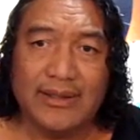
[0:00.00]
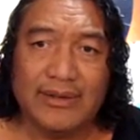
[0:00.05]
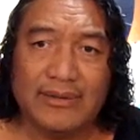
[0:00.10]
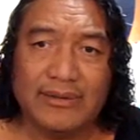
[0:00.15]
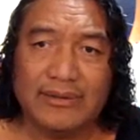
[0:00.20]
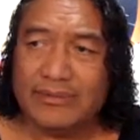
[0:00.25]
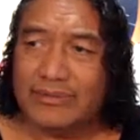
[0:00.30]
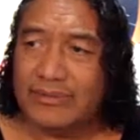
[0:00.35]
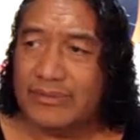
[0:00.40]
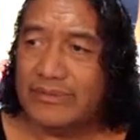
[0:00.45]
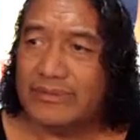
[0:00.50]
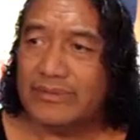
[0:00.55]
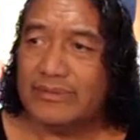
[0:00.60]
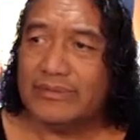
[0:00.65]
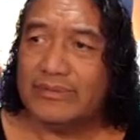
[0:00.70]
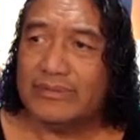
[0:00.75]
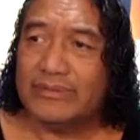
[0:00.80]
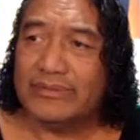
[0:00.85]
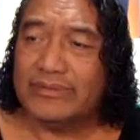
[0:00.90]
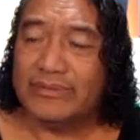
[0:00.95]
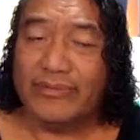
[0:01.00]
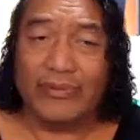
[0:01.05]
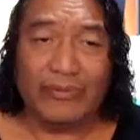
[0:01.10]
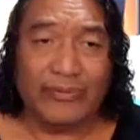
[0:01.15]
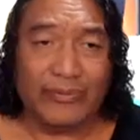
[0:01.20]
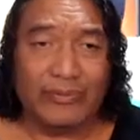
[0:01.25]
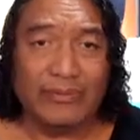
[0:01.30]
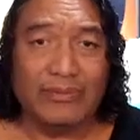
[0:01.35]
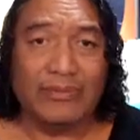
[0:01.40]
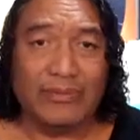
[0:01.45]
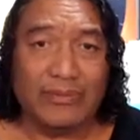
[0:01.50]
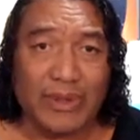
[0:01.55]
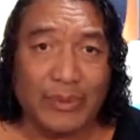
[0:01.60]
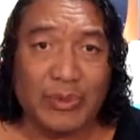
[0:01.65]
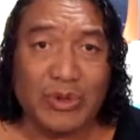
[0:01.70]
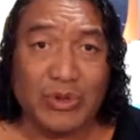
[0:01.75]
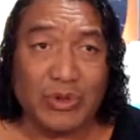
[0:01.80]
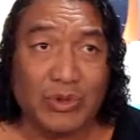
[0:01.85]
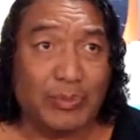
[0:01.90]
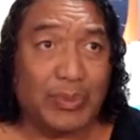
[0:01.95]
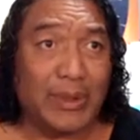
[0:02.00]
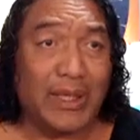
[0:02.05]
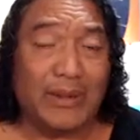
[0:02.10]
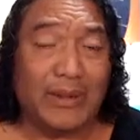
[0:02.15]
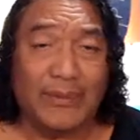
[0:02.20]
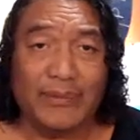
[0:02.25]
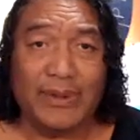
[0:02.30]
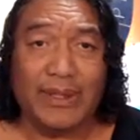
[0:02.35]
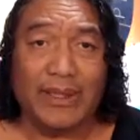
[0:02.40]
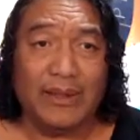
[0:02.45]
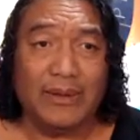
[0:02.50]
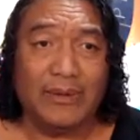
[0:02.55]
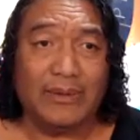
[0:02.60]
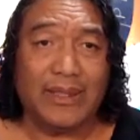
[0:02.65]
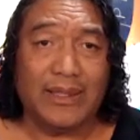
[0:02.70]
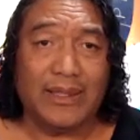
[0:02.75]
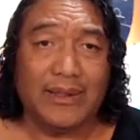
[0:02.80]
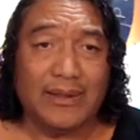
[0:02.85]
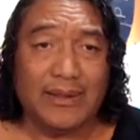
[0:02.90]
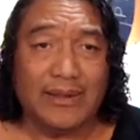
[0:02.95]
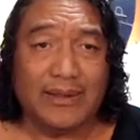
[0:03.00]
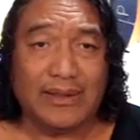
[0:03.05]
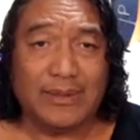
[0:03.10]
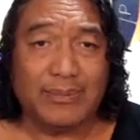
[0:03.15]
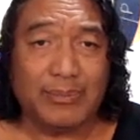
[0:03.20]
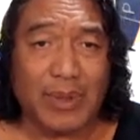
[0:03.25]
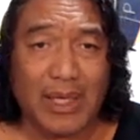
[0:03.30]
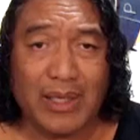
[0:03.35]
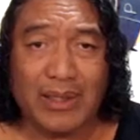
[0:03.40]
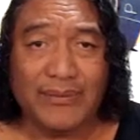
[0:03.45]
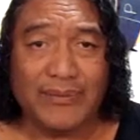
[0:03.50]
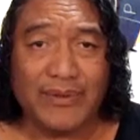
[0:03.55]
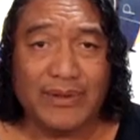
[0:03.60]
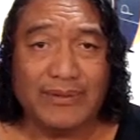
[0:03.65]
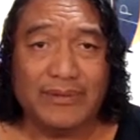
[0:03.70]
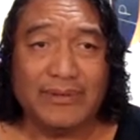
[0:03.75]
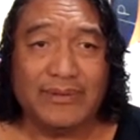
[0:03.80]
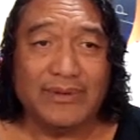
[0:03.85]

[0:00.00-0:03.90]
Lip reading: I mean, you're part of it anyway. It's part of you.